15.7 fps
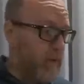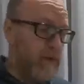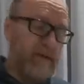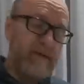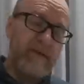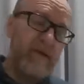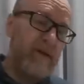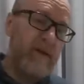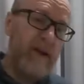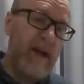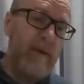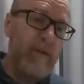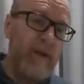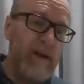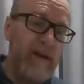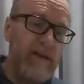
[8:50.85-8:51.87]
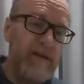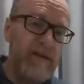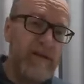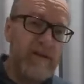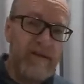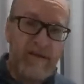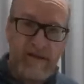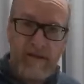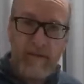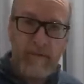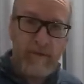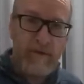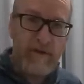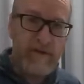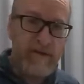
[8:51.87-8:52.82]
pointing your camera at it. It's as
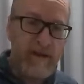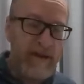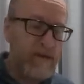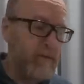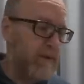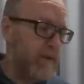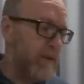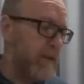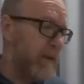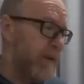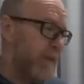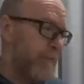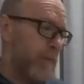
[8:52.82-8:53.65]
simple as that, really.